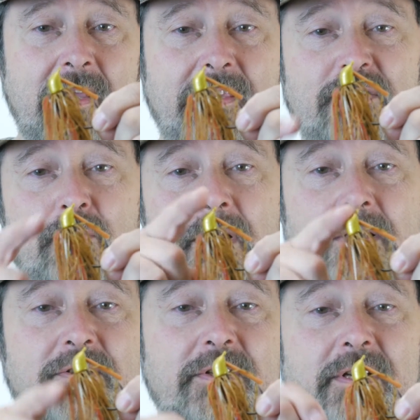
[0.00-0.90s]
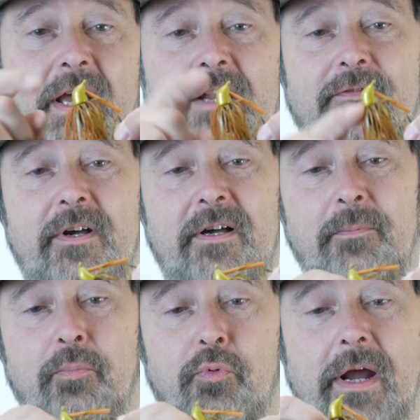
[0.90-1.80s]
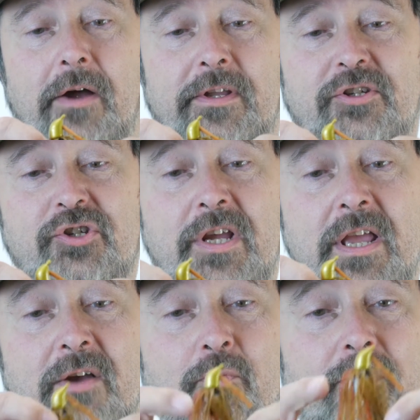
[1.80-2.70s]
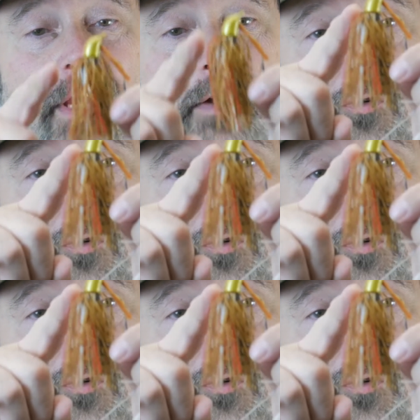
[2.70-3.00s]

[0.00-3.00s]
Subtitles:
This one's in kind of a brownish with kind of a